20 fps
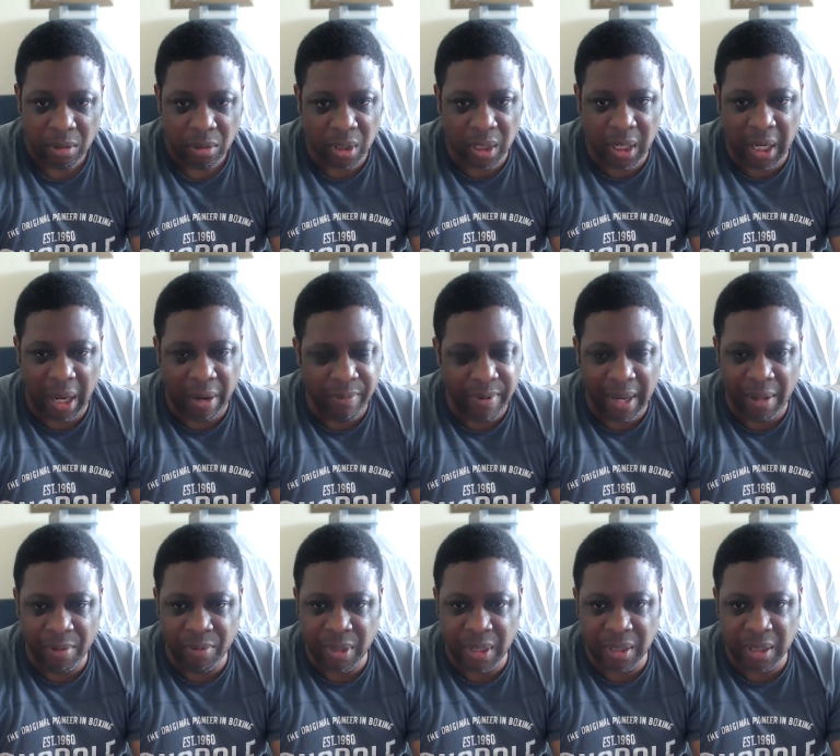to carry
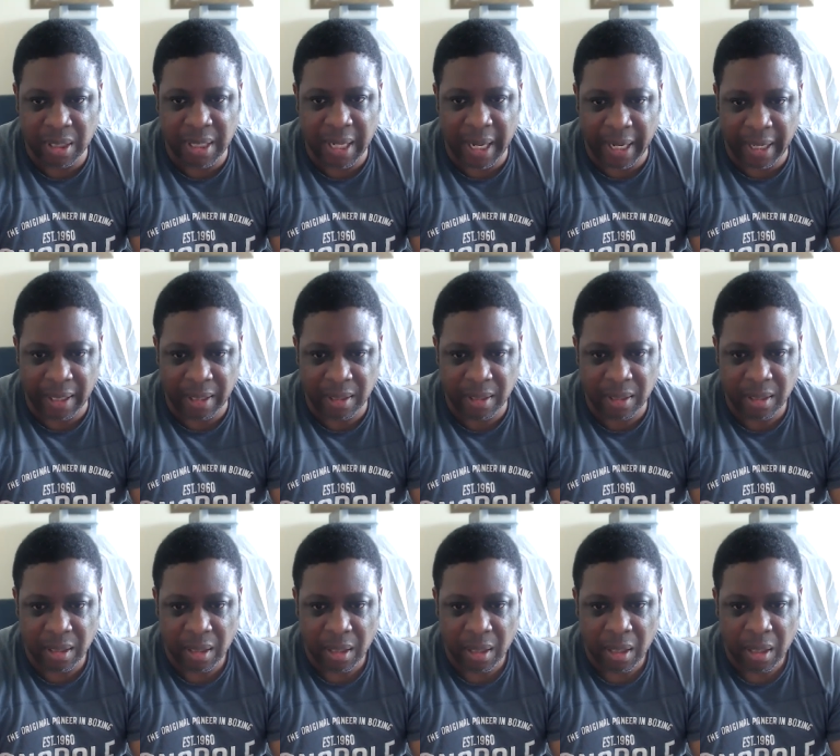out these
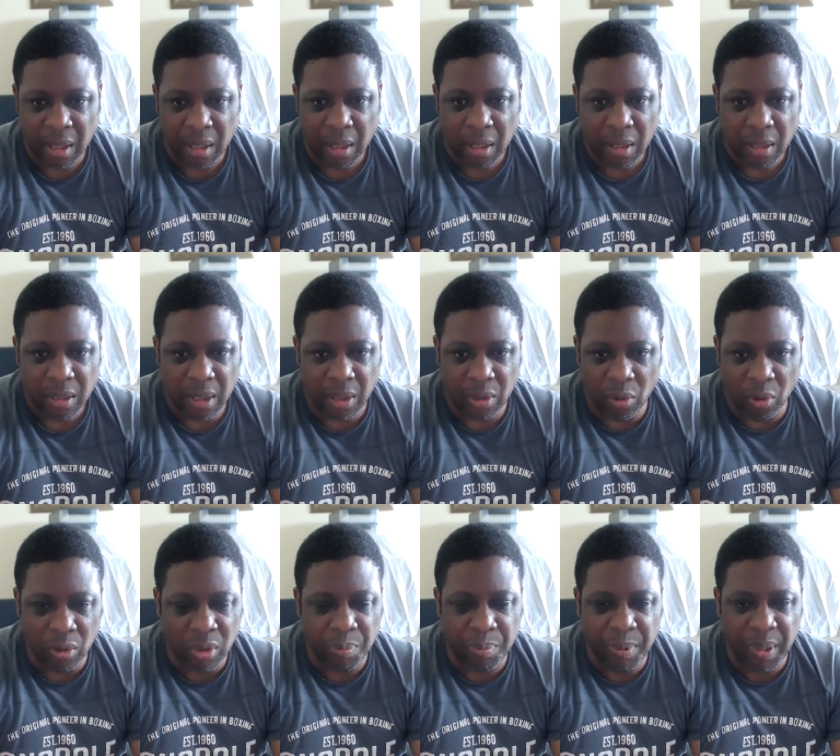attacks. They're
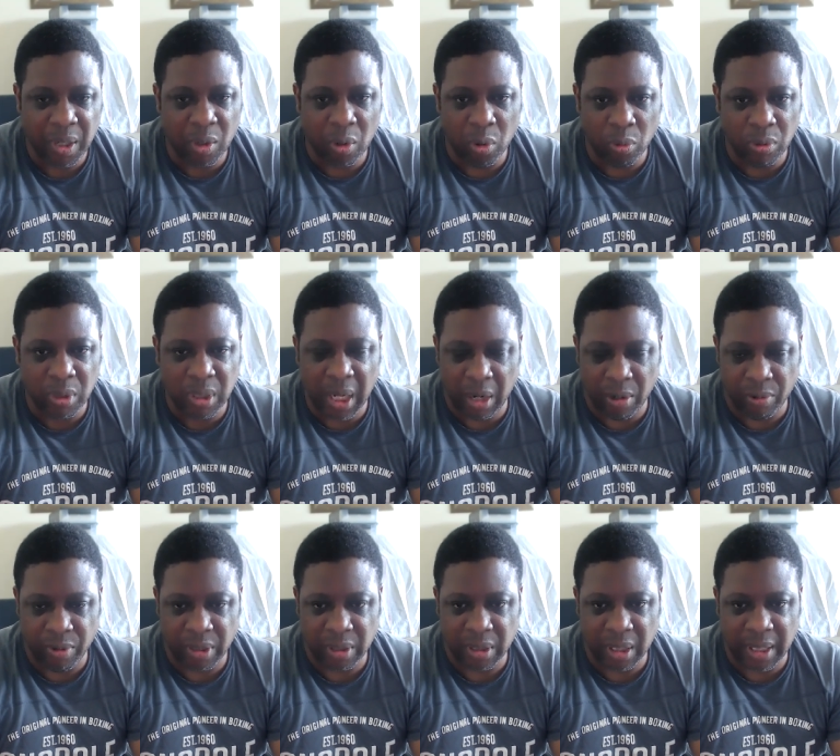not to be called
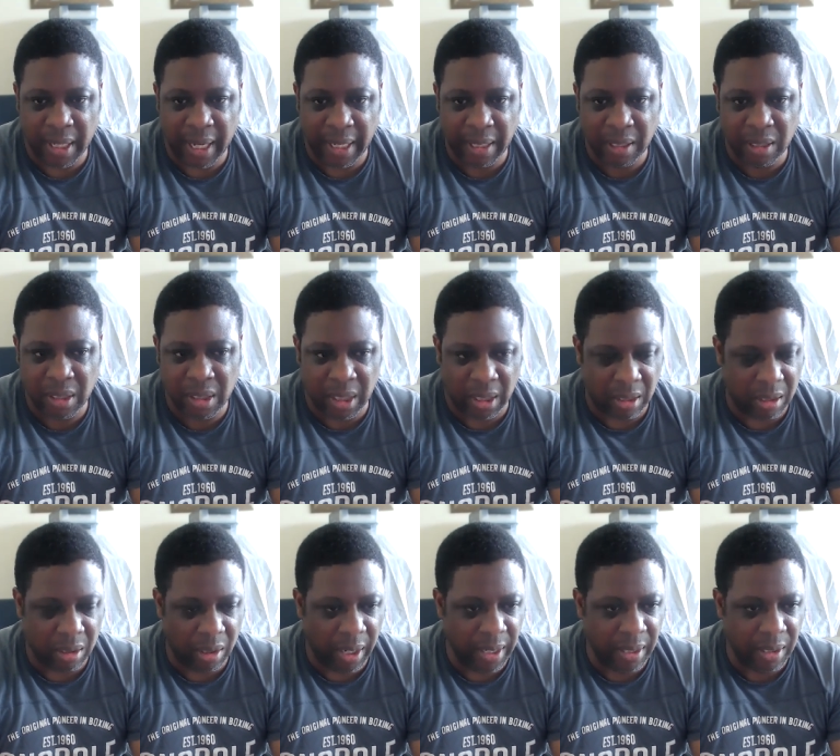terrorist attacks,
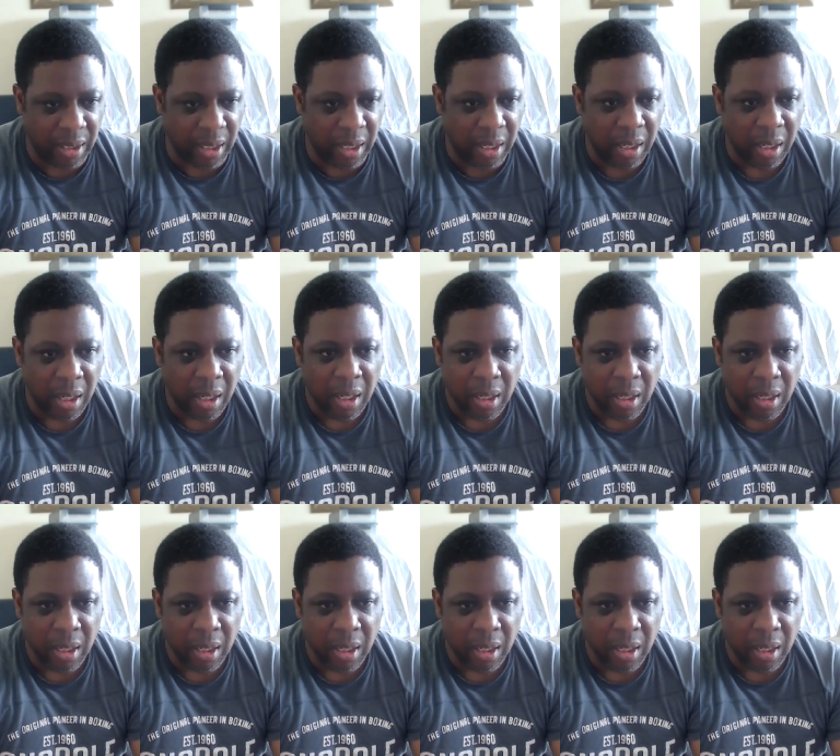just like the